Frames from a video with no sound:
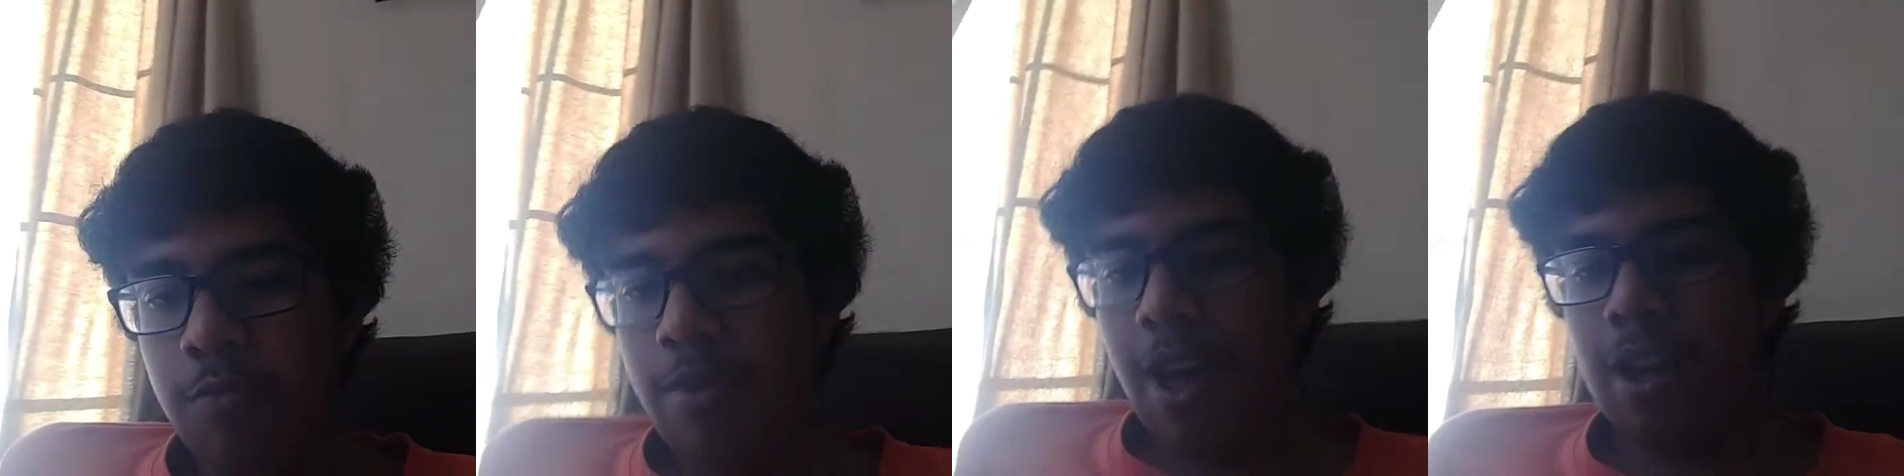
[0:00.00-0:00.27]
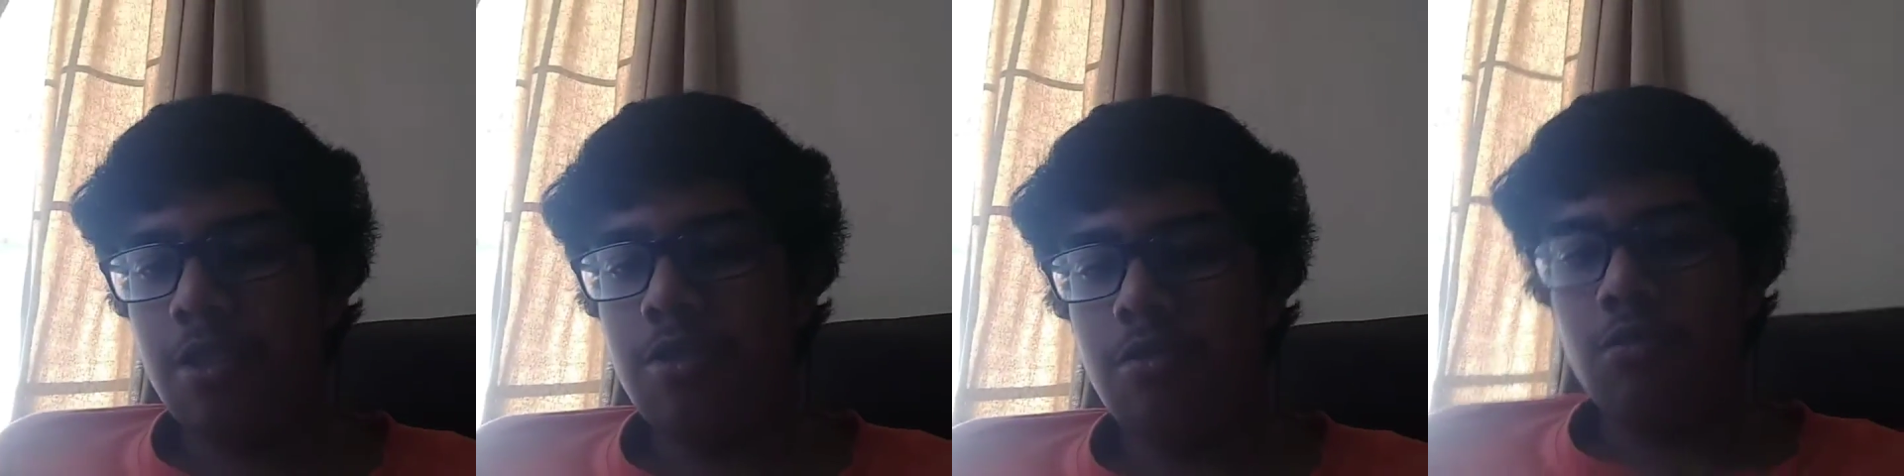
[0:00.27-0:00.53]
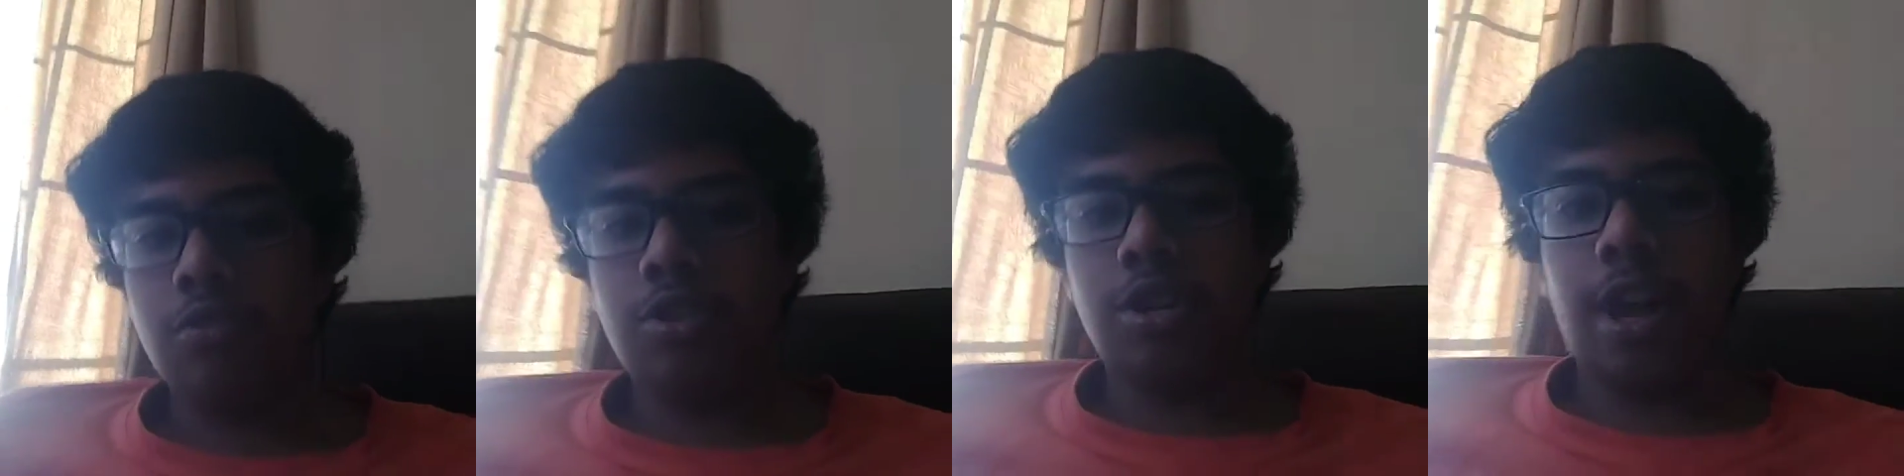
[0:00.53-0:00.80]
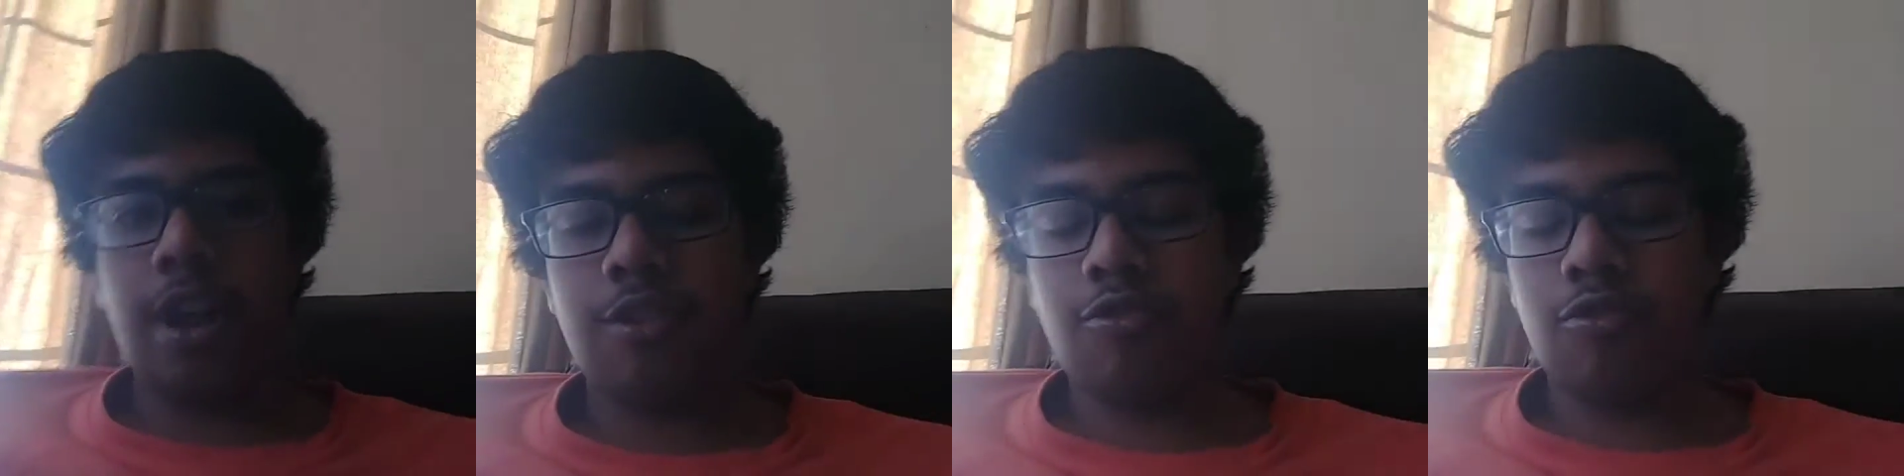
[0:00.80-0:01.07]
back to
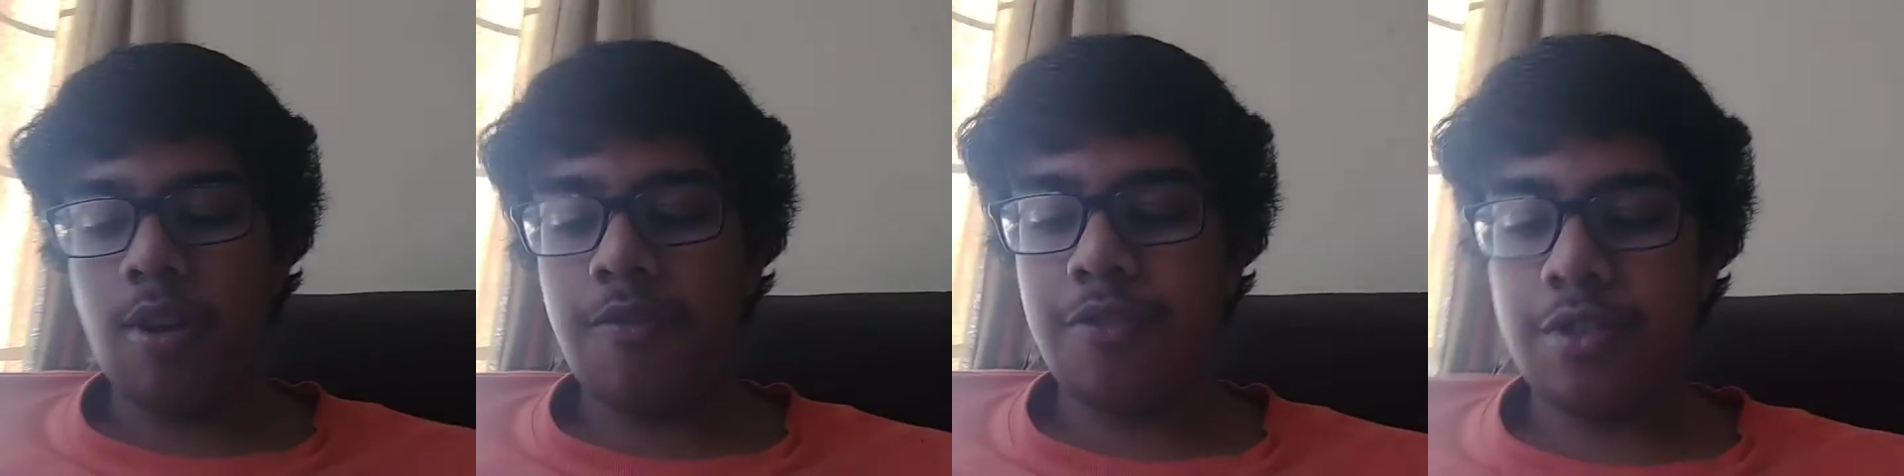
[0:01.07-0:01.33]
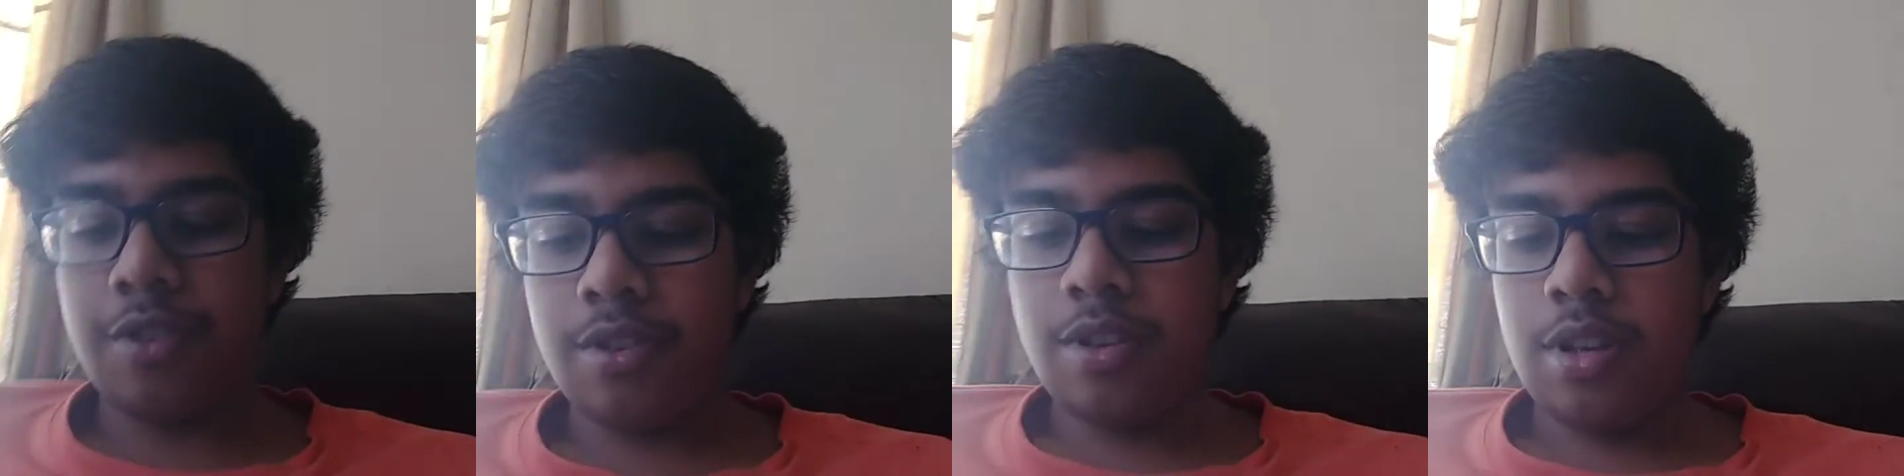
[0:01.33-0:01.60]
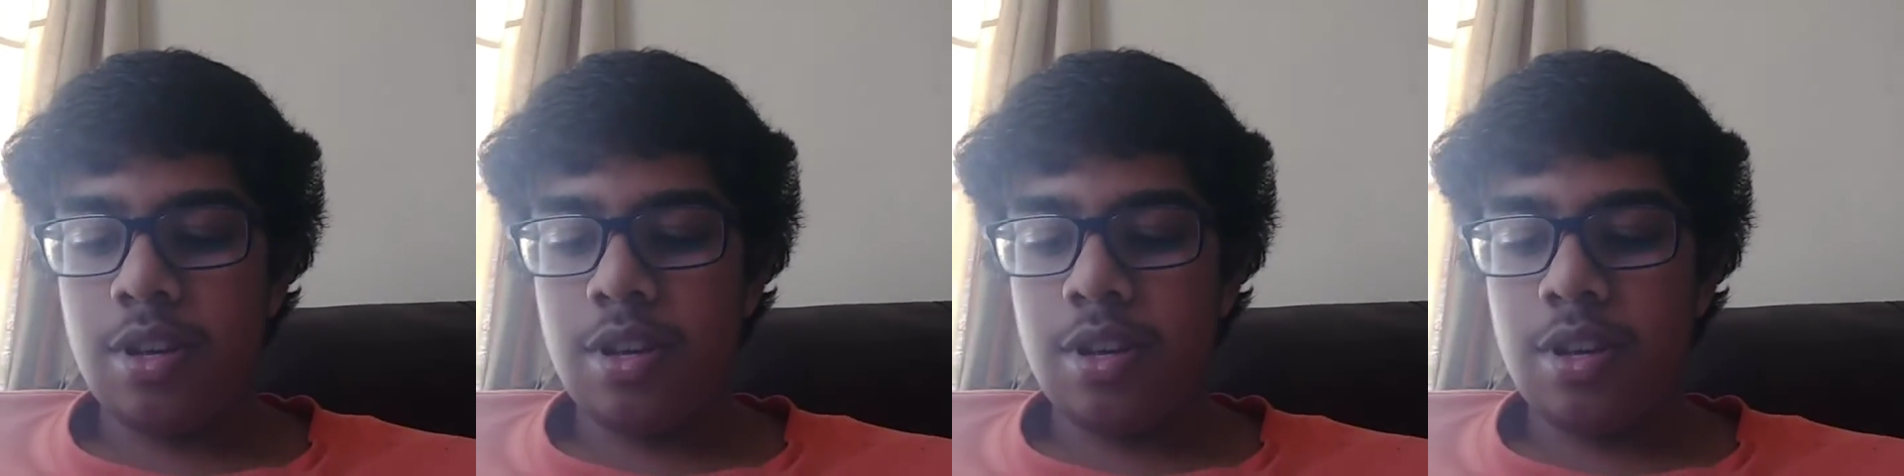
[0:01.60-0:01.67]
genetic drift,